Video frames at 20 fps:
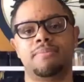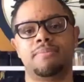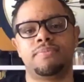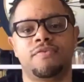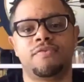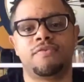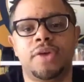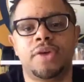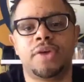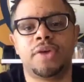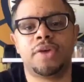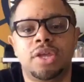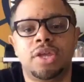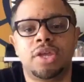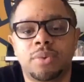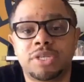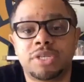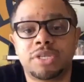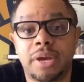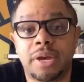in your
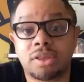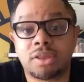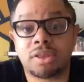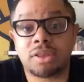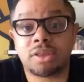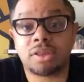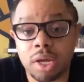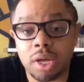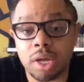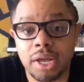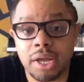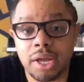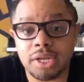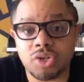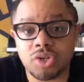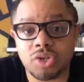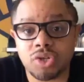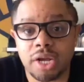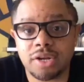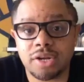respective work, and trying
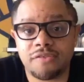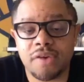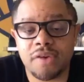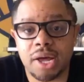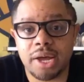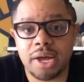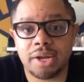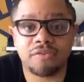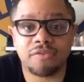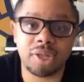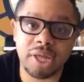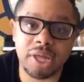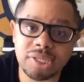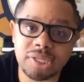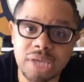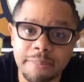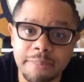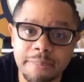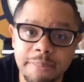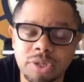to find freelance
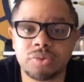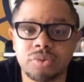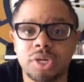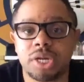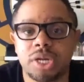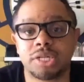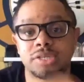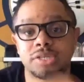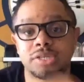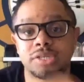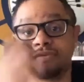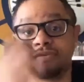opportunities and